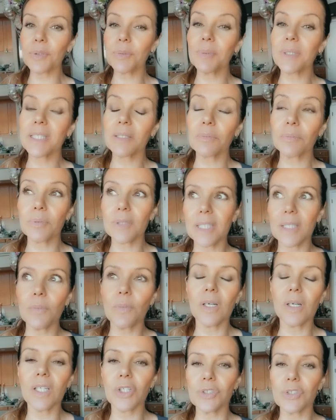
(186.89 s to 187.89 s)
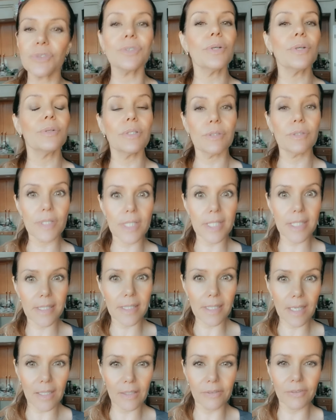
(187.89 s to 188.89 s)
but they really want you to know your
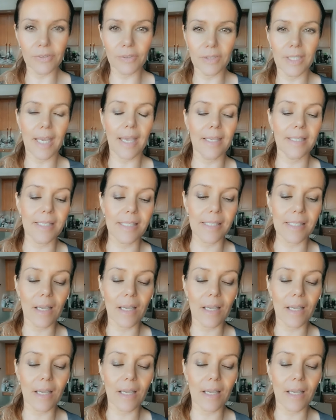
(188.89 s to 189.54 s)
stuff, you guys.